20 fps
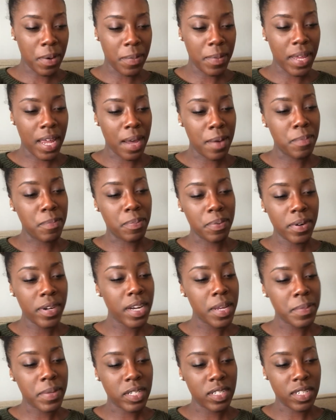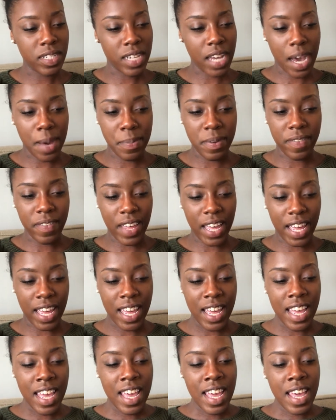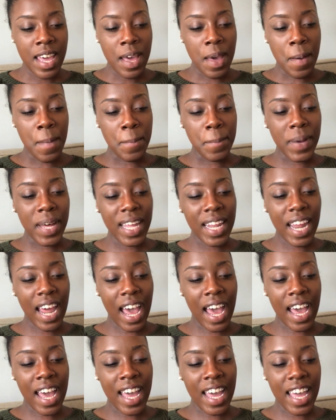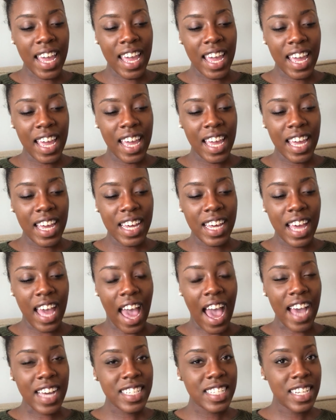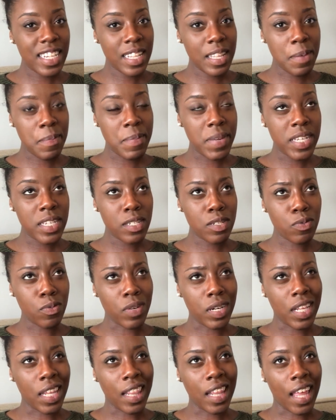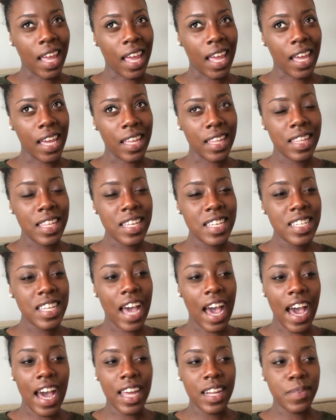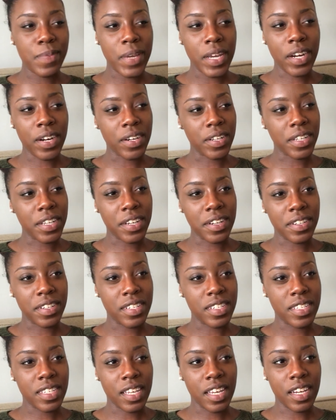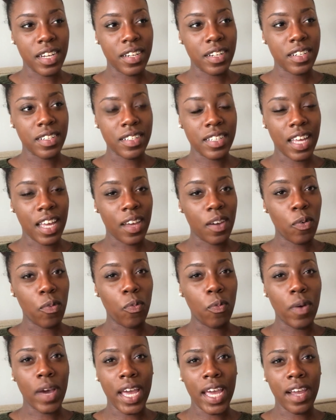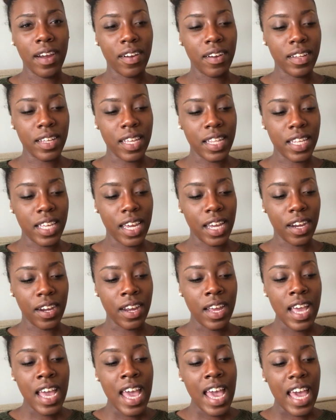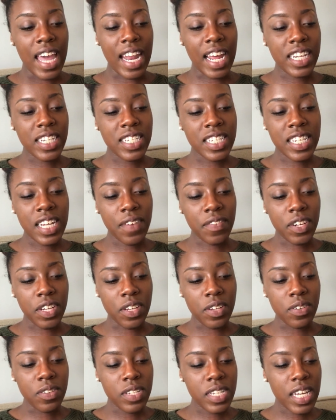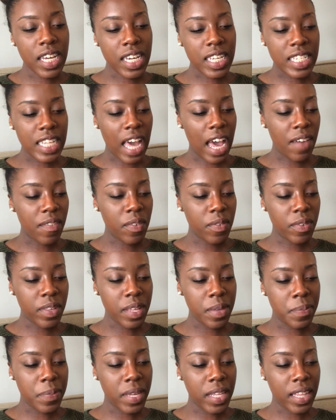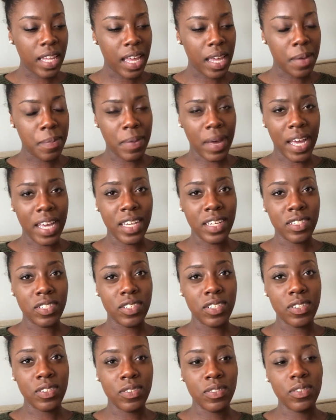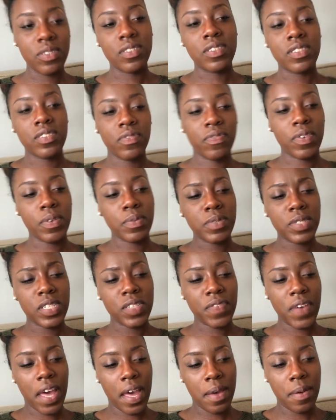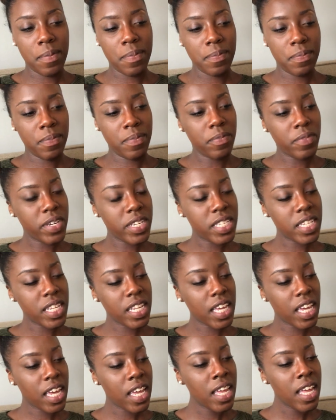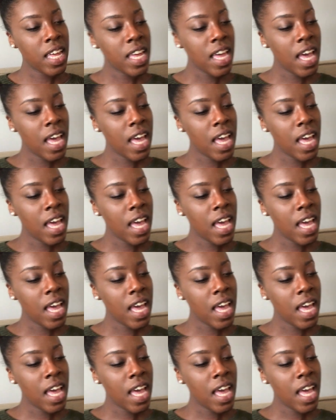Moment, I'm pretty much on top of it. But I accidentally missed one. Like, this had to be earlier this year, like, way early in the year. And I just never used it because I haven't really been like buying shoes from JustFab recently.